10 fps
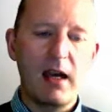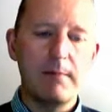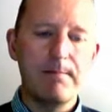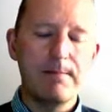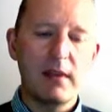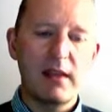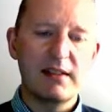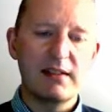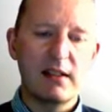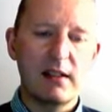
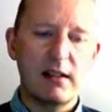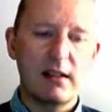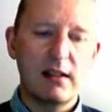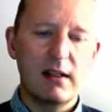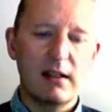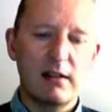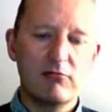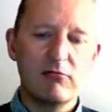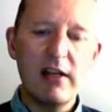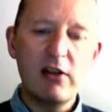there's a
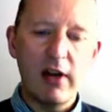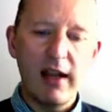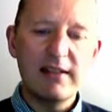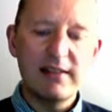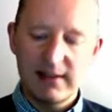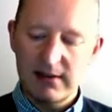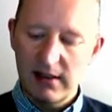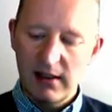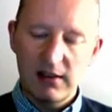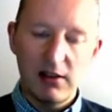recreated
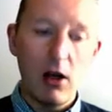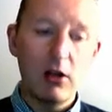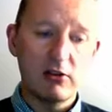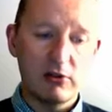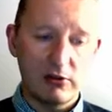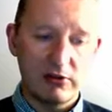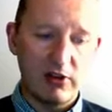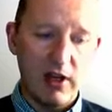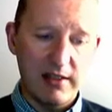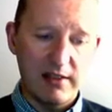castle
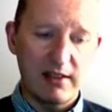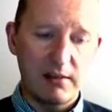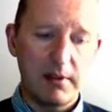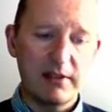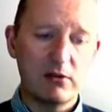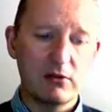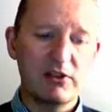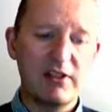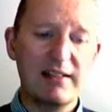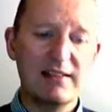site at a place called
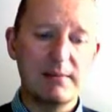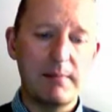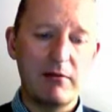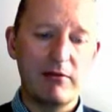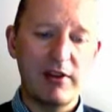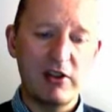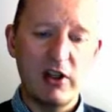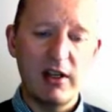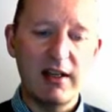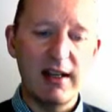Stansted Mount
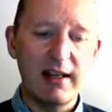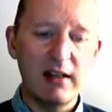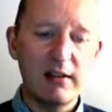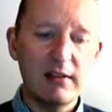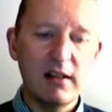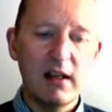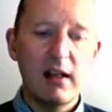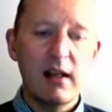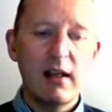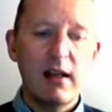Fitchett in England.
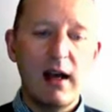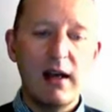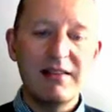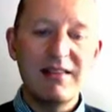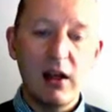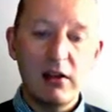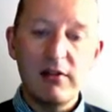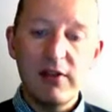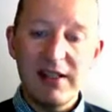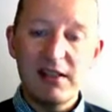None
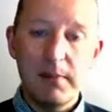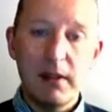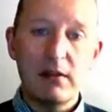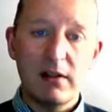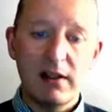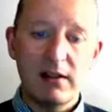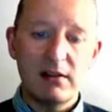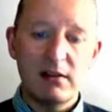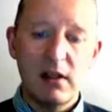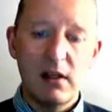of these
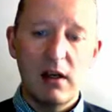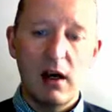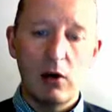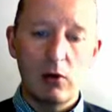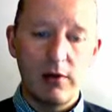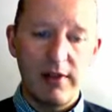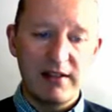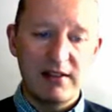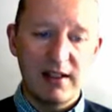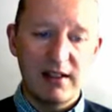buildings are
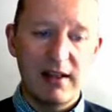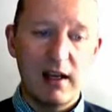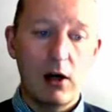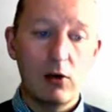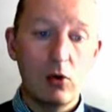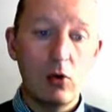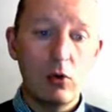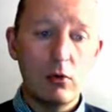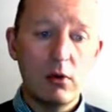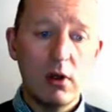authentic. They are
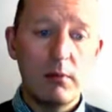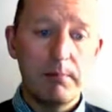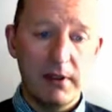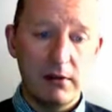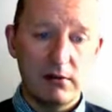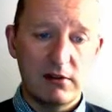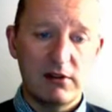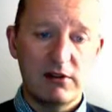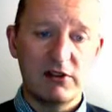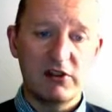all built
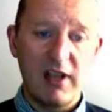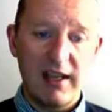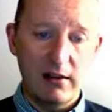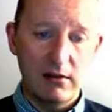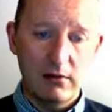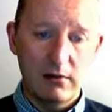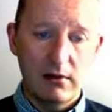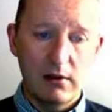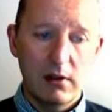to scale